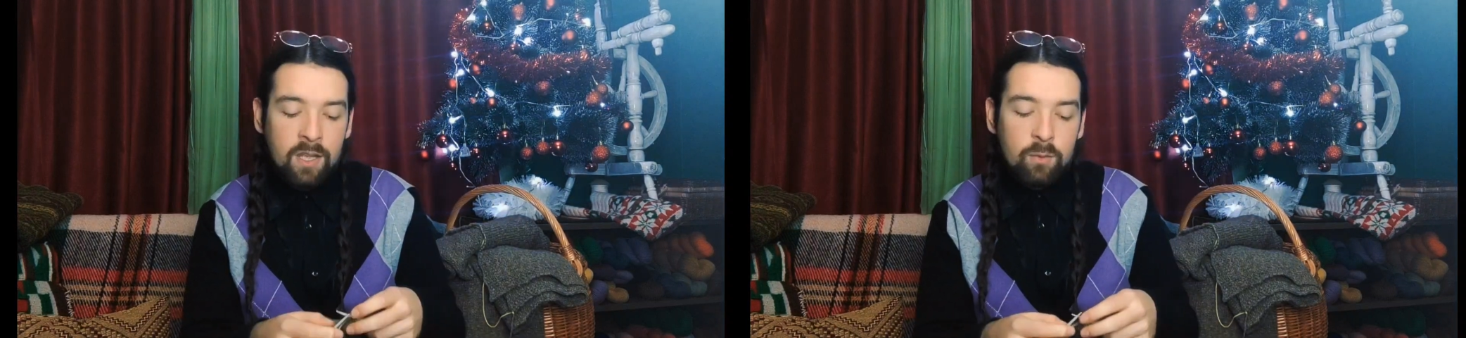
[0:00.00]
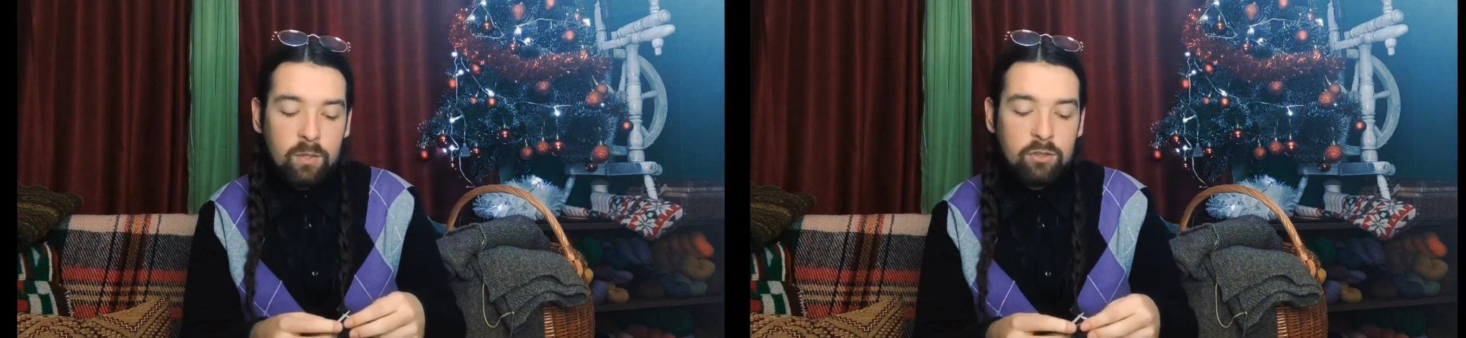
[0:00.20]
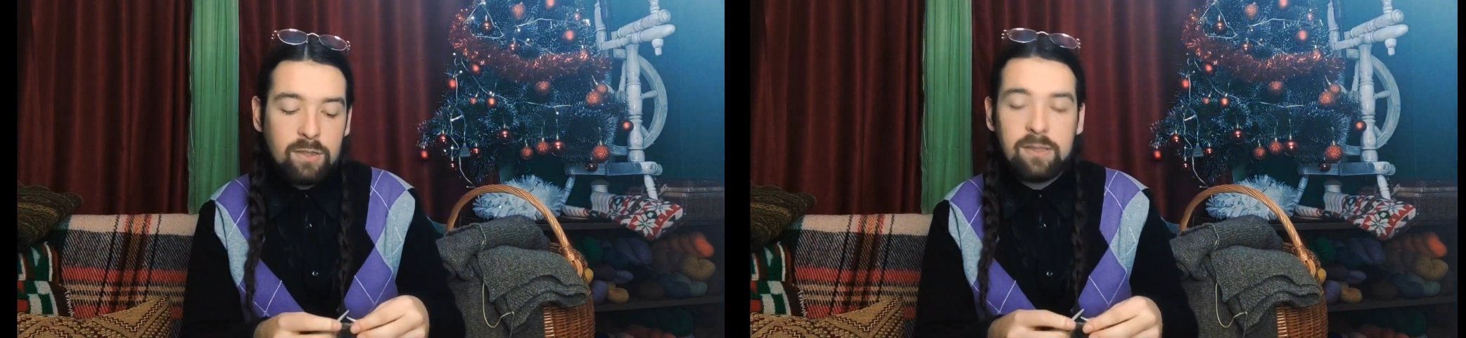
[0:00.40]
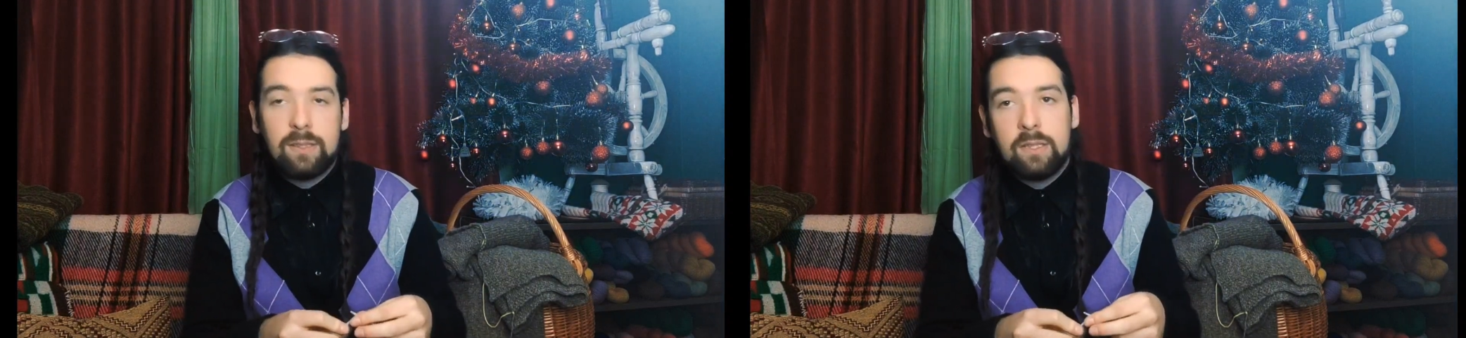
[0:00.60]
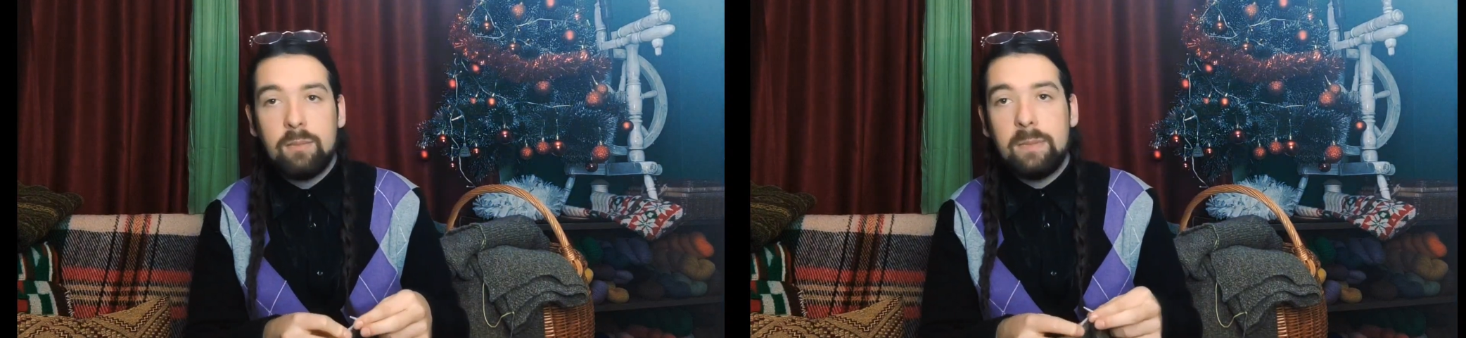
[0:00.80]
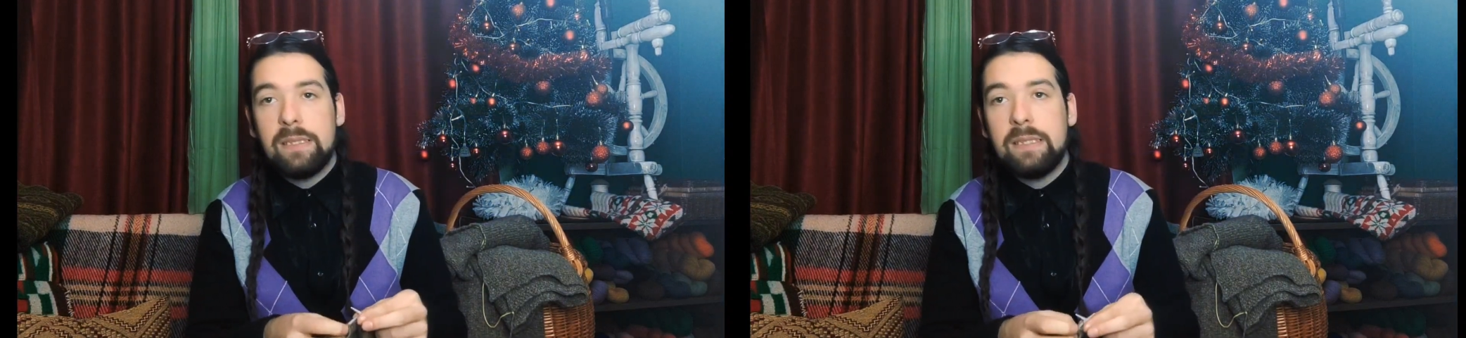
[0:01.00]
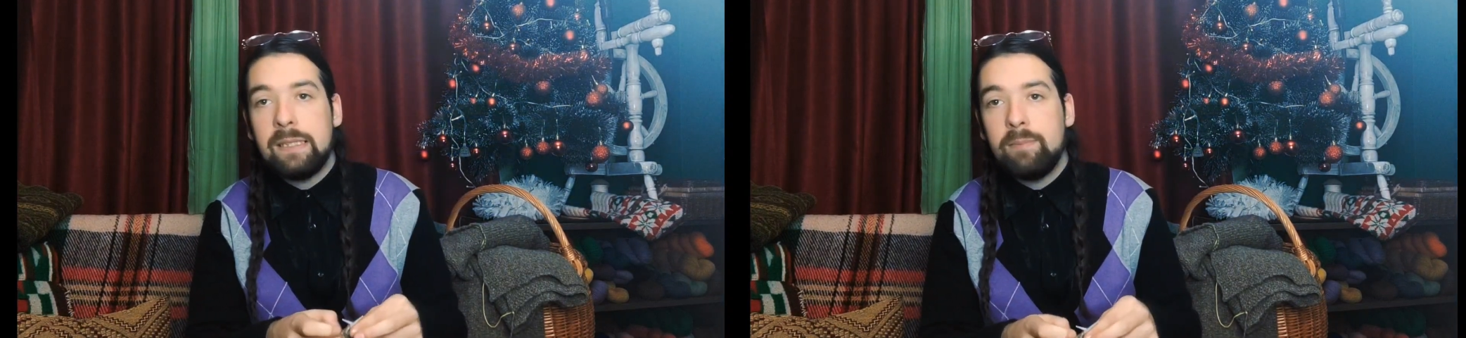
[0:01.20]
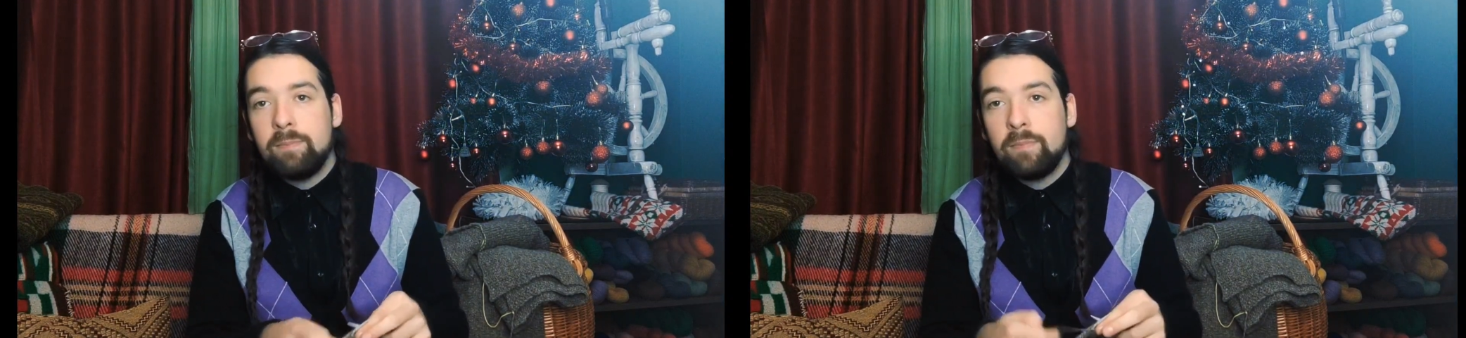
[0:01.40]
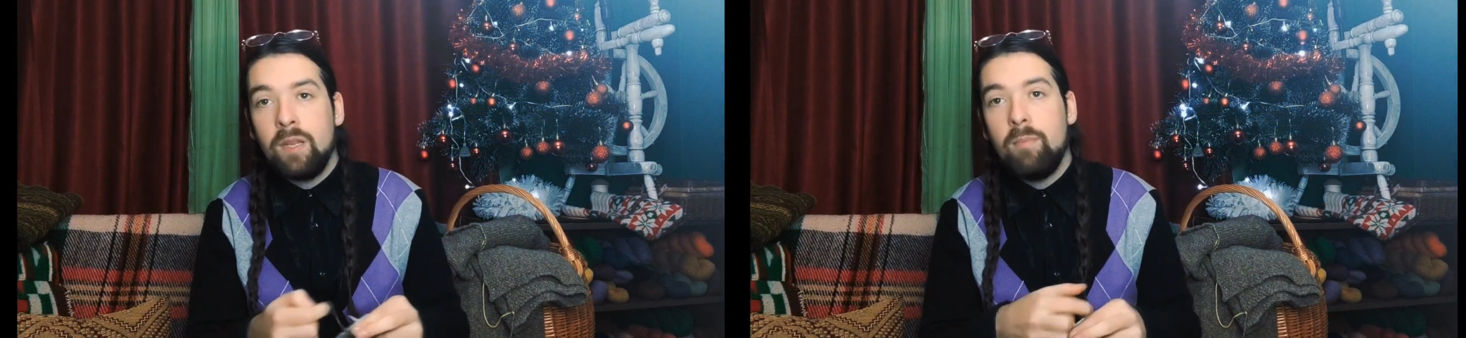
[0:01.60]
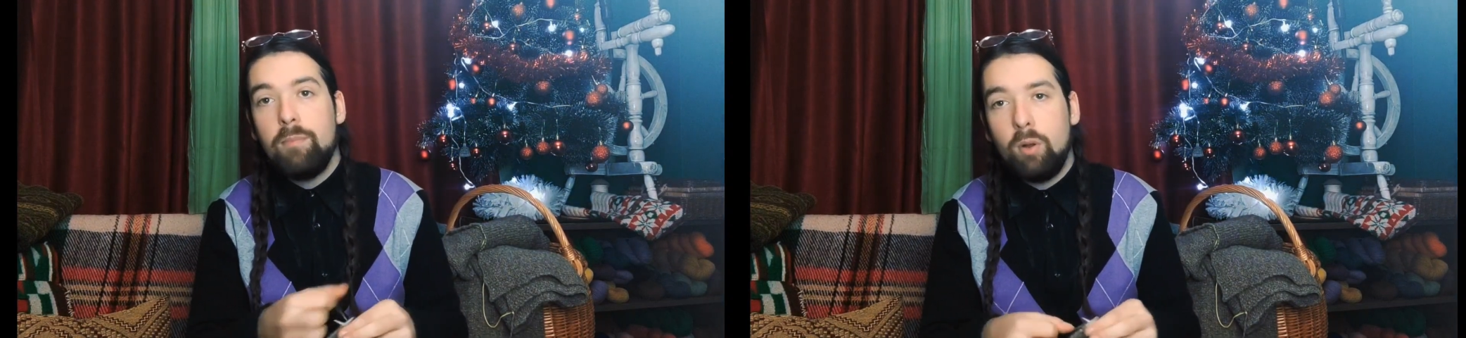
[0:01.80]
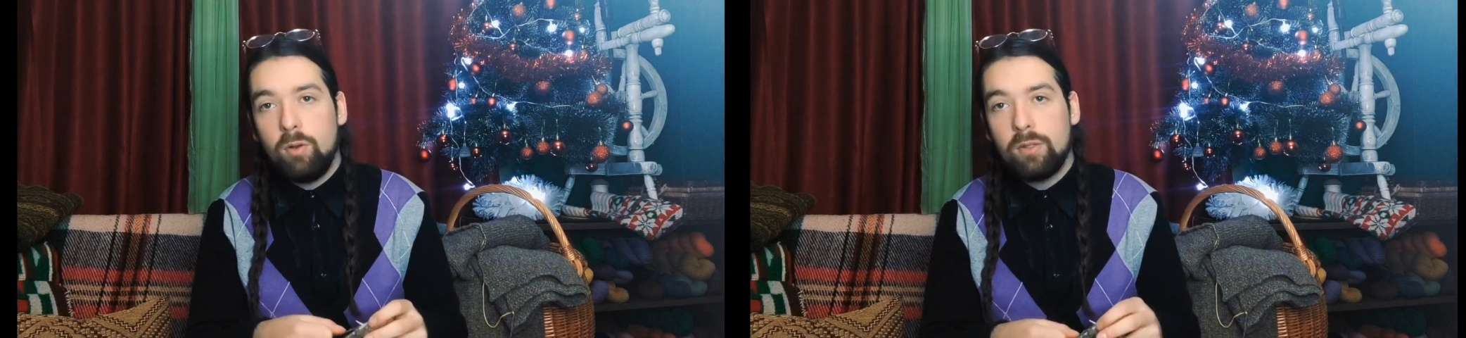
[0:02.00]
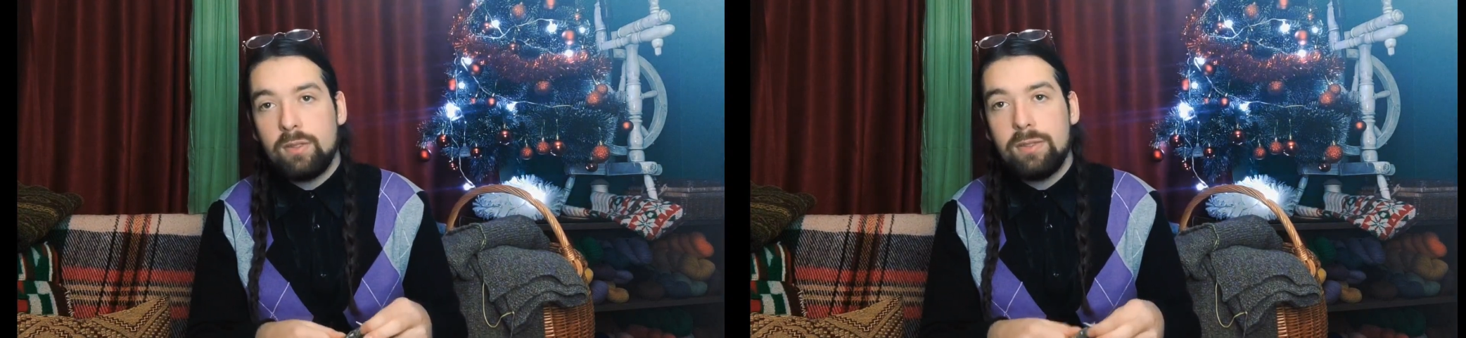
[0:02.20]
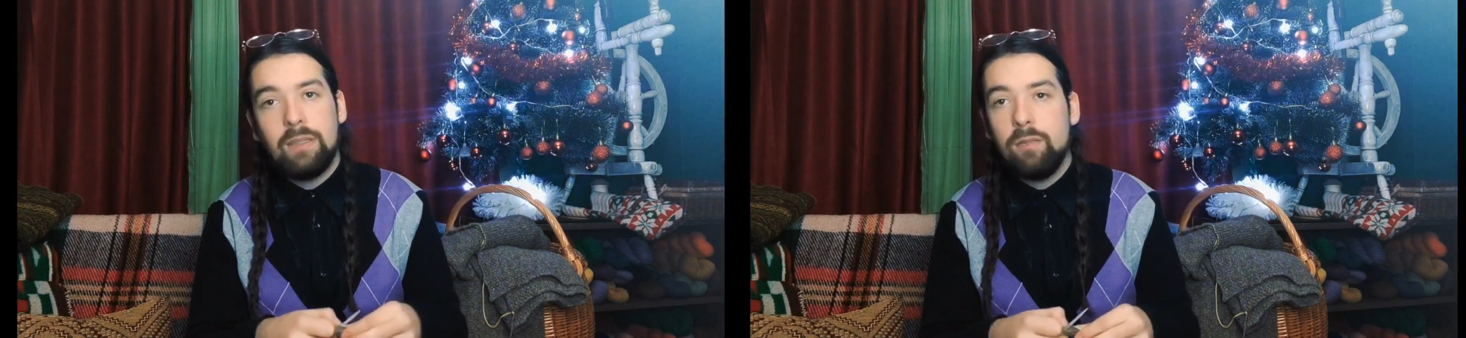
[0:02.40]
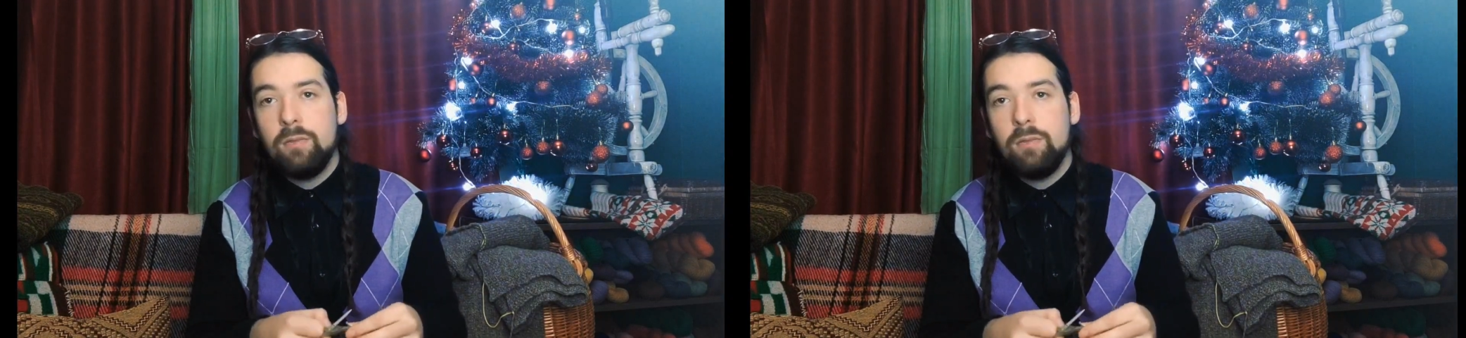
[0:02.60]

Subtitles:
which is completely bollocks.